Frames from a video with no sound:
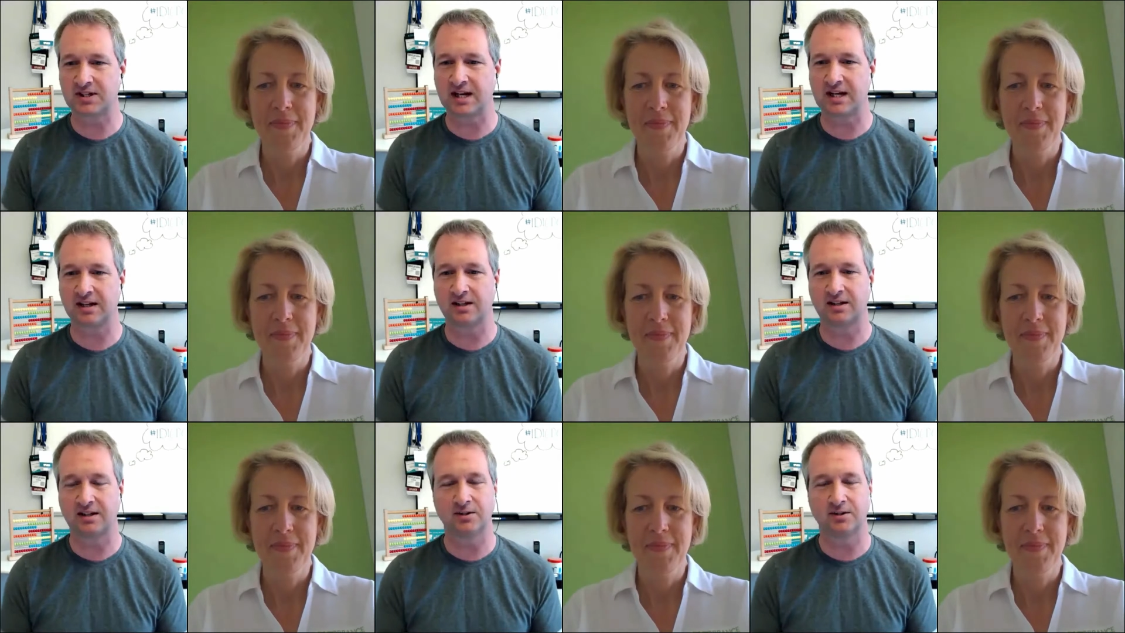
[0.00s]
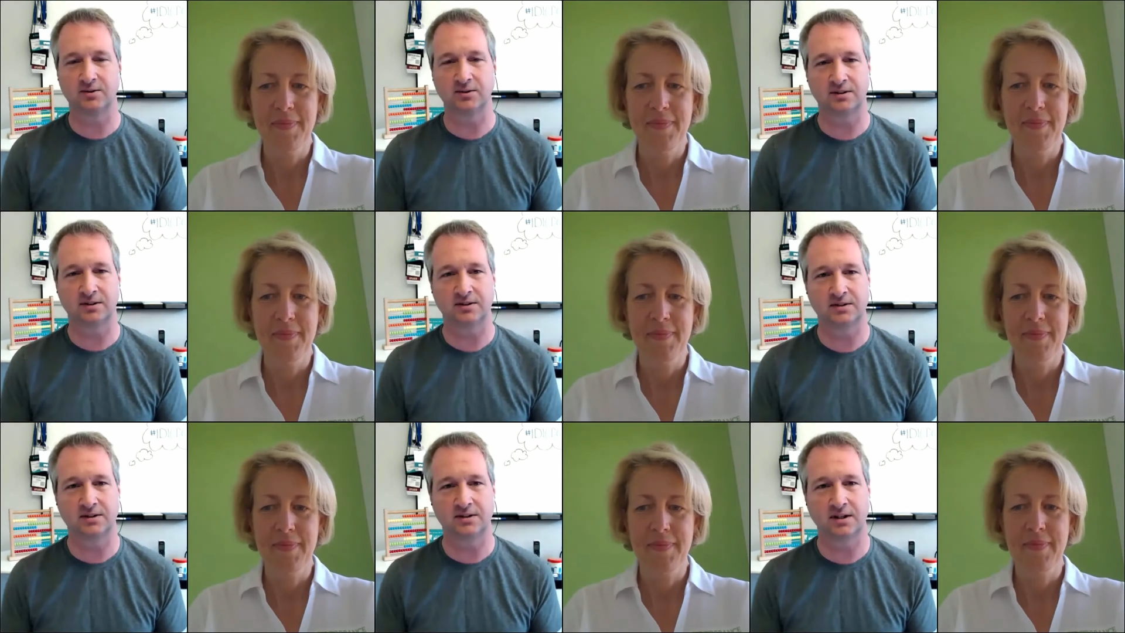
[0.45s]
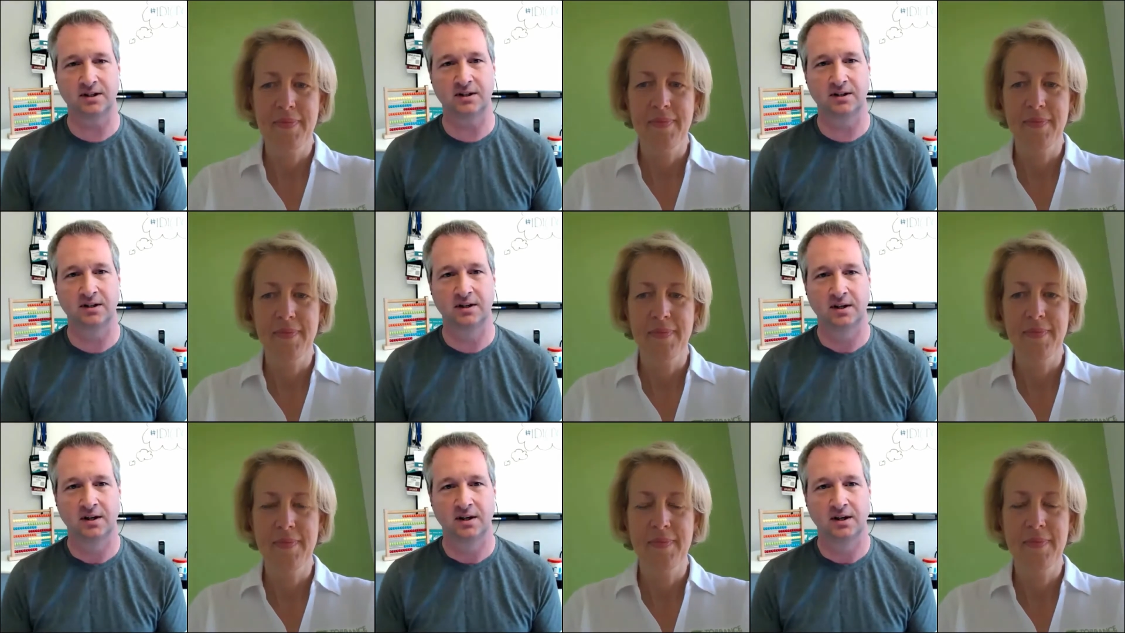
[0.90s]
Speaker 1: hanging out and uh,
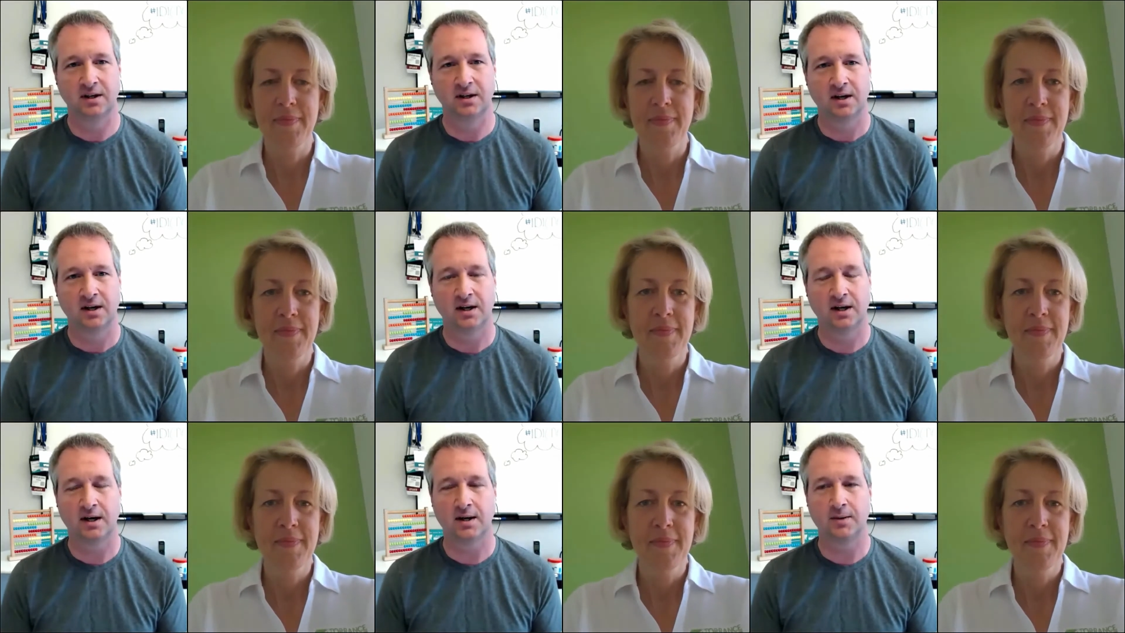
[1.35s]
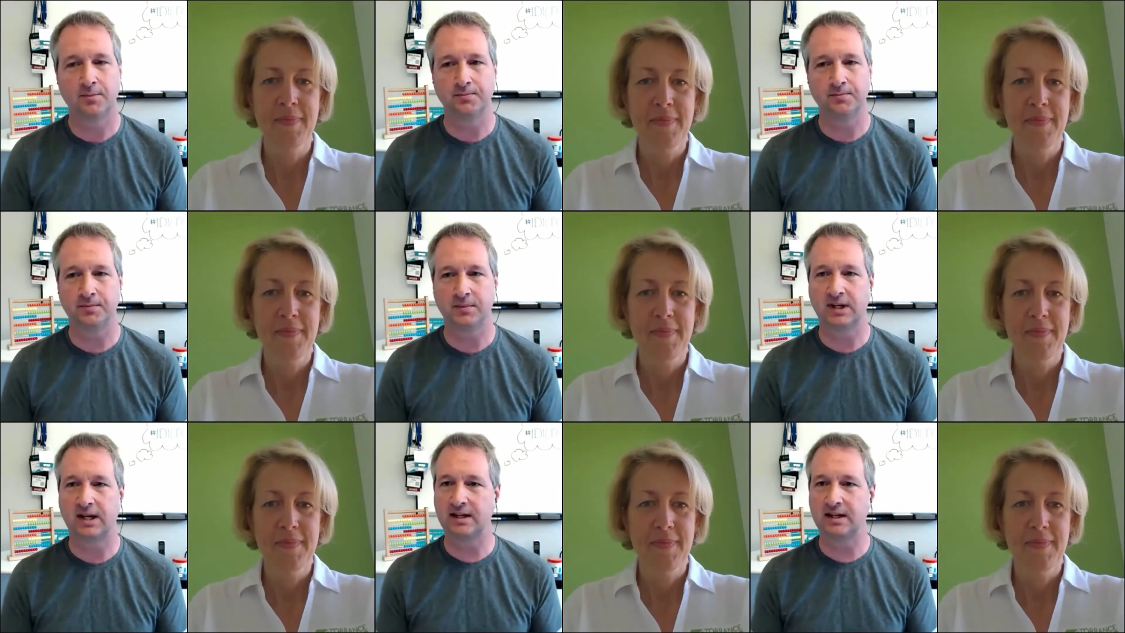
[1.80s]
um,